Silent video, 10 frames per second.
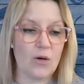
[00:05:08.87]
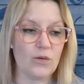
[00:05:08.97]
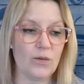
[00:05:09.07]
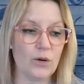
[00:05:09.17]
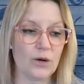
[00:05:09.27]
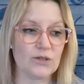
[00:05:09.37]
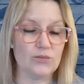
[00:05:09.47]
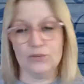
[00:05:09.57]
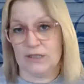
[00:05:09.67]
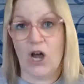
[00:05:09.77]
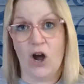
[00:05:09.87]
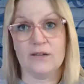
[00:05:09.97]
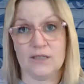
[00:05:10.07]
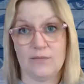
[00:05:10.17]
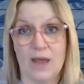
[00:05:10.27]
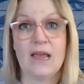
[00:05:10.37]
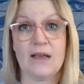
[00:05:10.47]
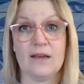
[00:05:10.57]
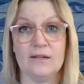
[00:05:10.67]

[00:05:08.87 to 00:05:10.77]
We worked really hard to make